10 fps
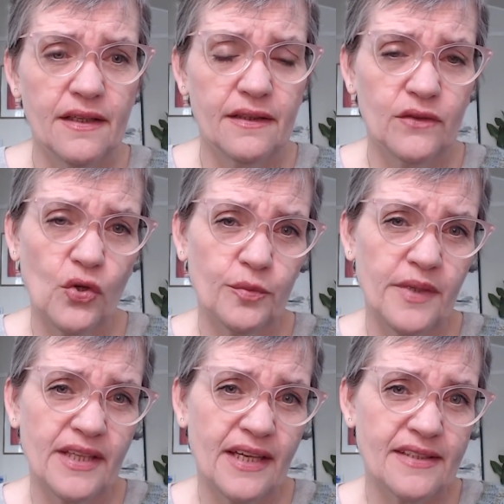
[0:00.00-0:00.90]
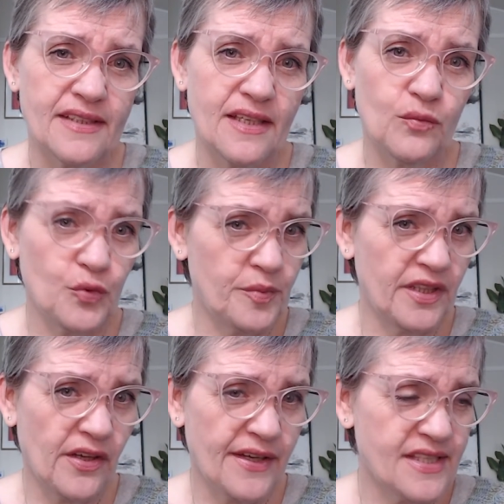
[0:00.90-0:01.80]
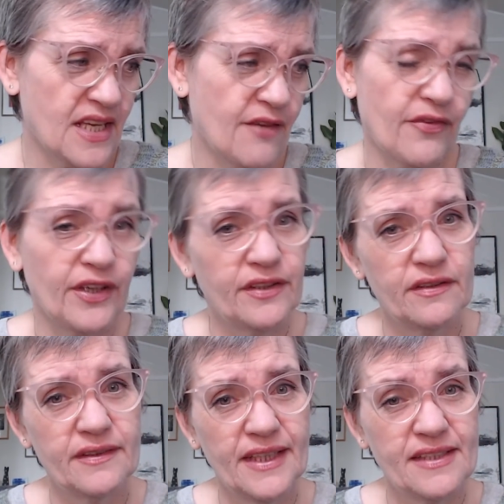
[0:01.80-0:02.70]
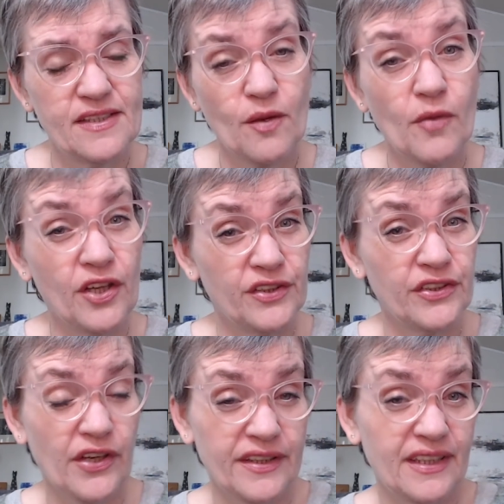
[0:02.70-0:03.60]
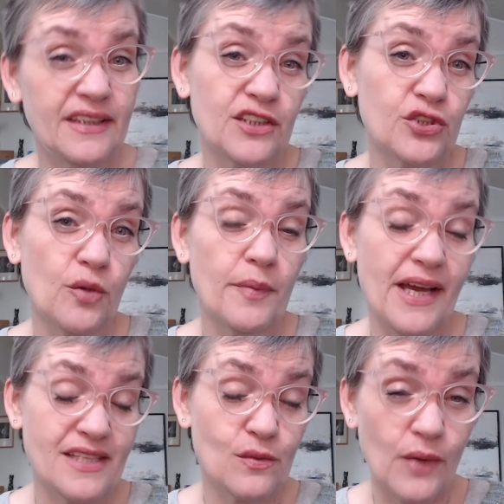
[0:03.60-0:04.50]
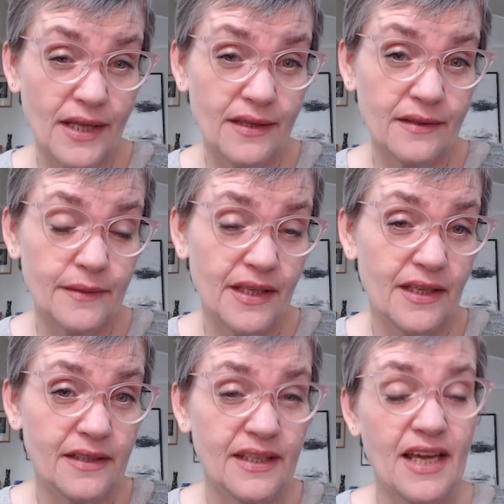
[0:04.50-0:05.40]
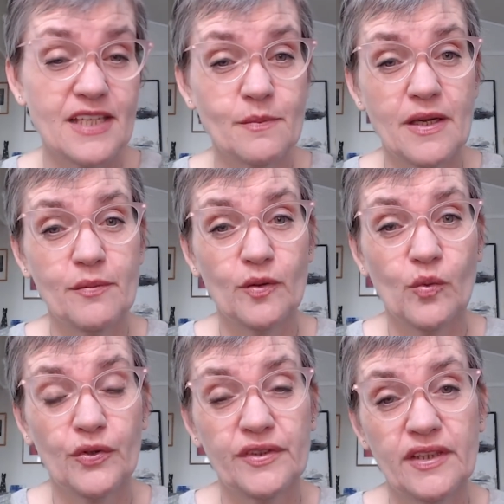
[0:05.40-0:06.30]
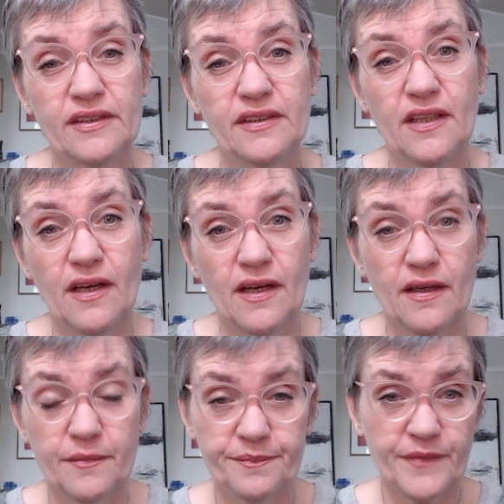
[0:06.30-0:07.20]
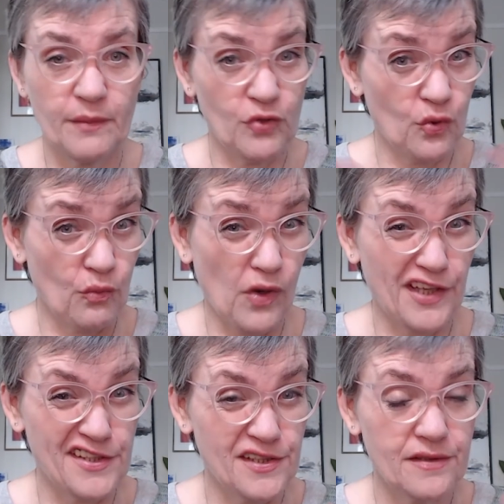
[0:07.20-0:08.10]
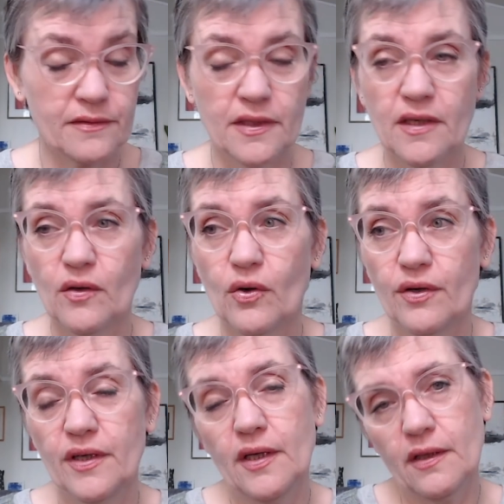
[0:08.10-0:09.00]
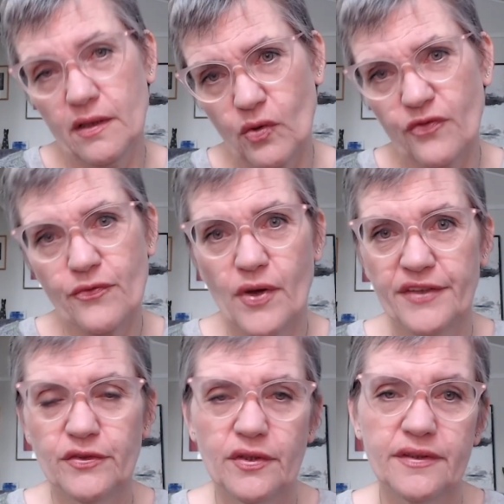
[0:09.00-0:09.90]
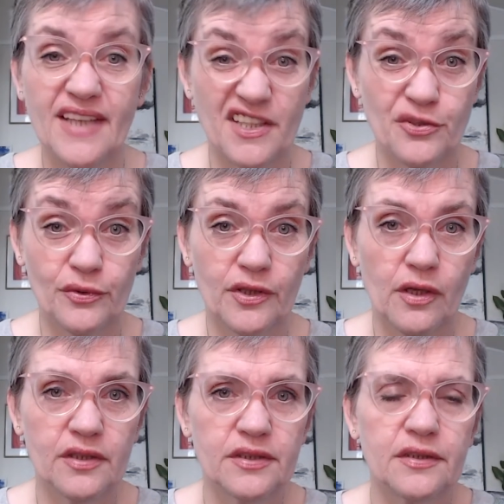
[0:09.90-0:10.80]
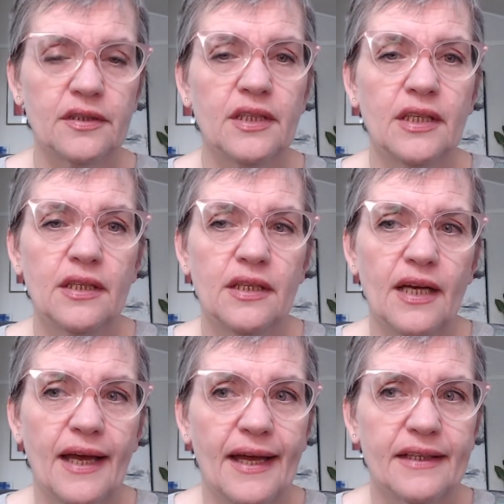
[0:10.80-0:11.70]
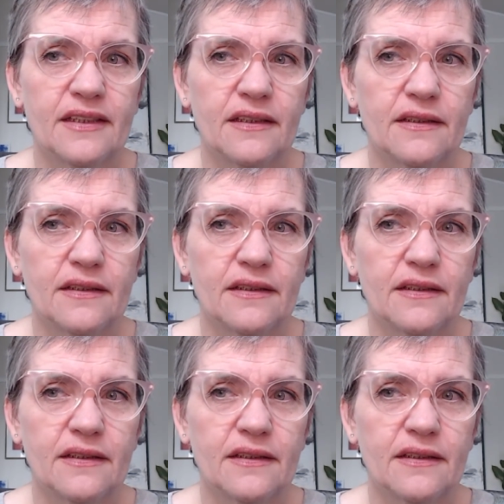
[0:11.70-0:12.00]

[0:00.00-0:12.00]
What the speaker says: told me that it would be nice if I did some undyed in the shop as well, in case people wanted pure white or off-white, natural colored. And